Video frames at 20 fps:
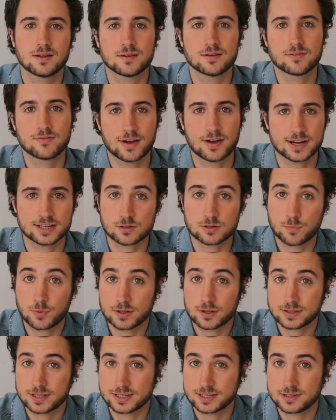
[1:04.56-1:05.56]
financial
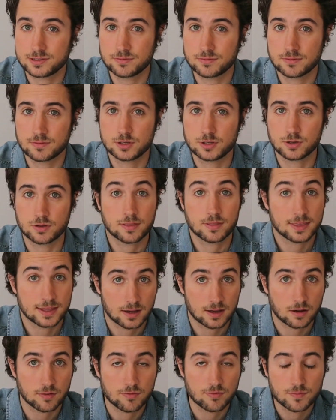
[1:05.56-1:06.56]
product that you can
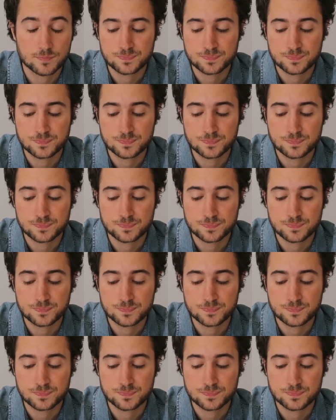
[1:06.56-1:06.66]
think of.